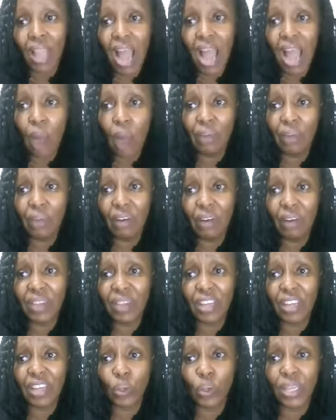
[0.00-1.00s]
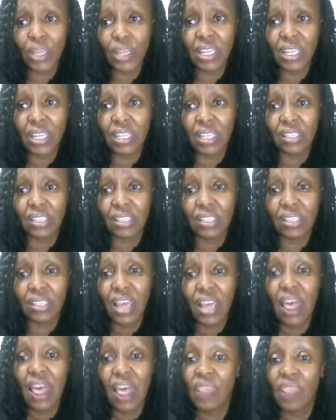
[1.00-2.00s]
However, when they're doing this,
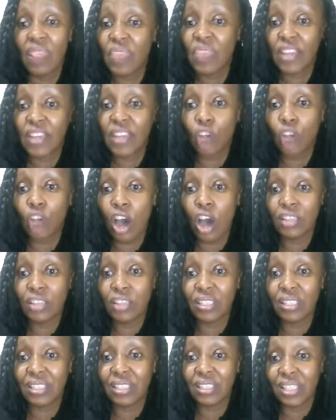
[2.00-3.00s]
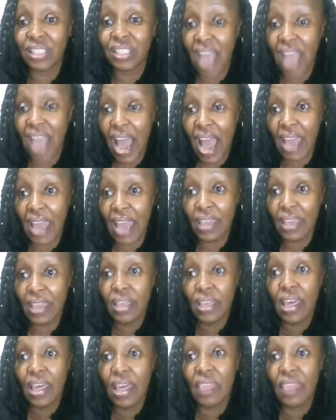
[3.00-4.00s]
they don't deny
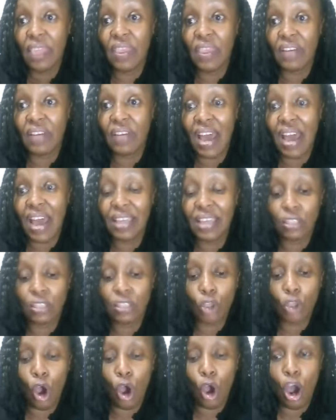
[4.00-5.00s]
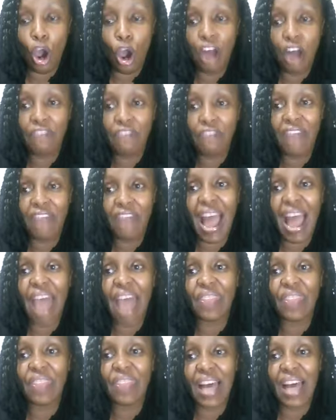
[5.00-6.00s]
the right of
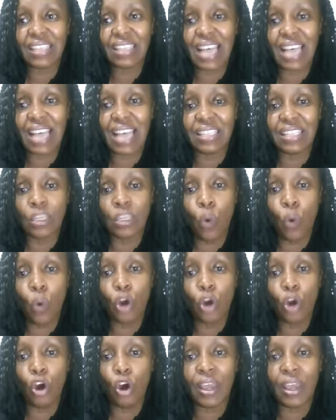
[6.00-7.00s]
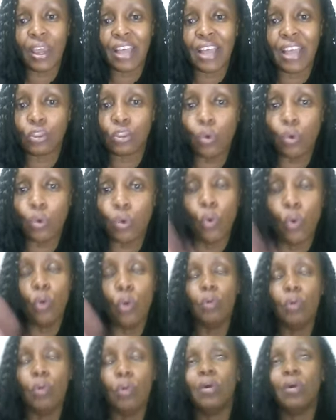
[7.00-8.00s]
others, as in one on gear too.
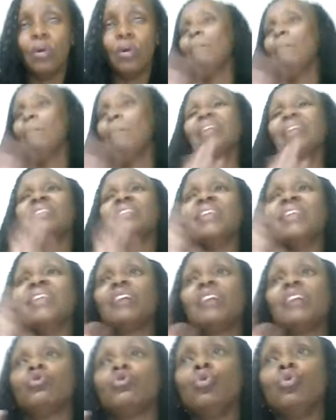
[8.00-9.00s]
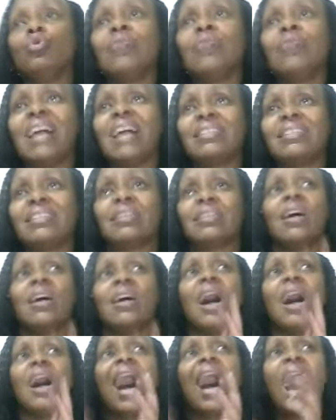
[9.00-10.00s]
But even as you do that,
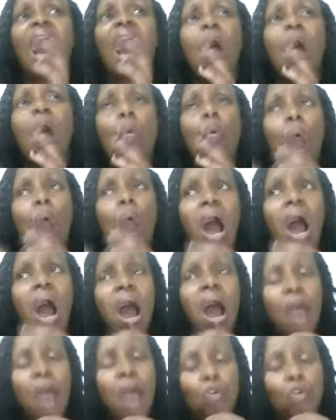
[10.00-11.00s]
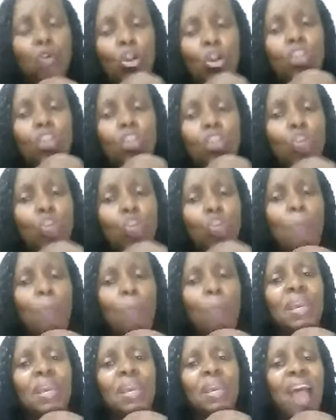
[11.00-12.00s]
how you're not
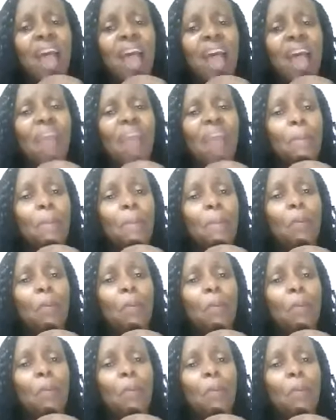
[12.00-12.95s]
stopping other people